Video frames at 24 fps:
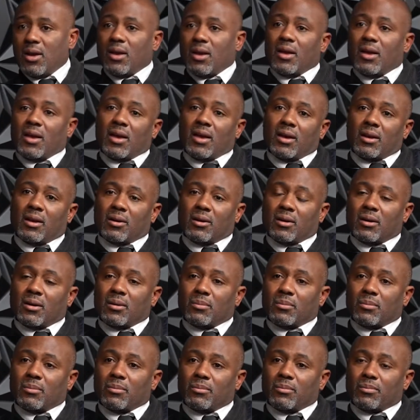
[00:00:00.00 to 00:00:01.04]
And
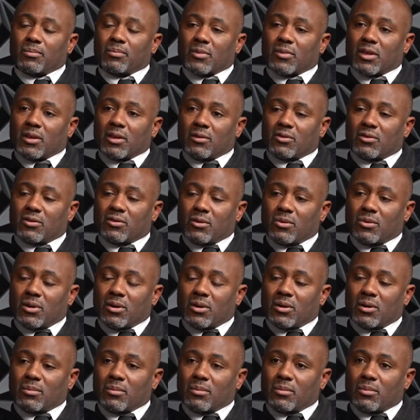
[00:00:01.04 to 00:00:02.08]

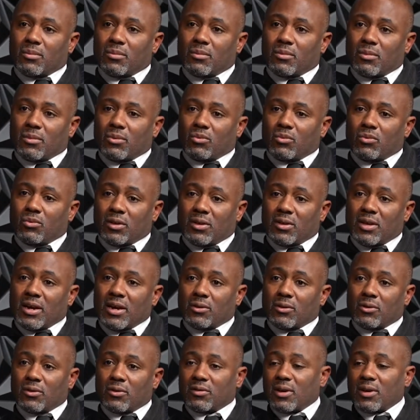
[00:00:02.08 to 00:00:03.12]
so what that
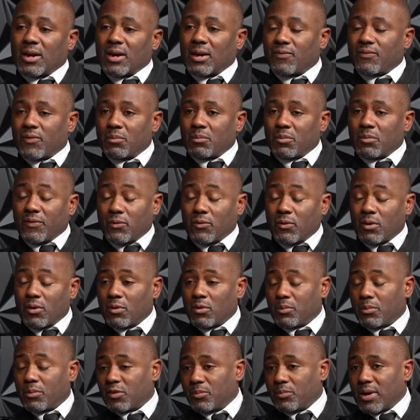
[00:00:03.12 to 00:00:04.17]
looks like from a
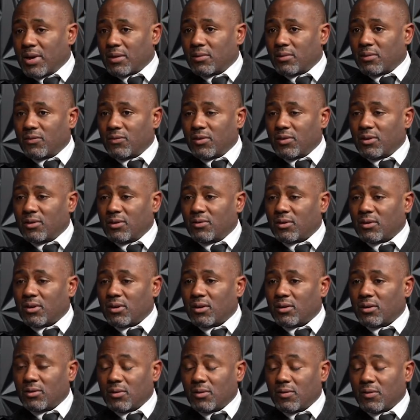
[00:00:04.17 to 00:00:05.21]
formal perspective is
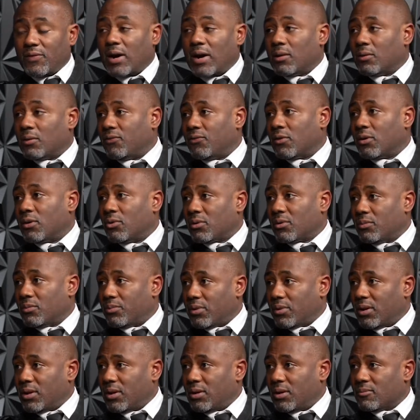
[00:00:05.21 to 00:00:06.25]
you can file a formal
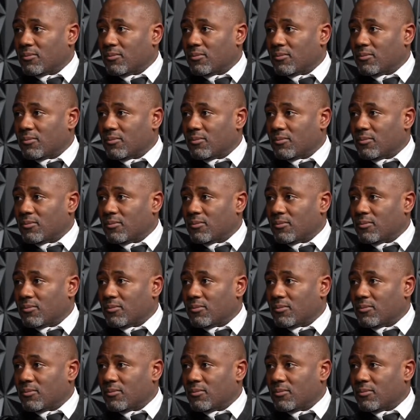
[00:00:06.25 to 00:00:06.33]
complaint.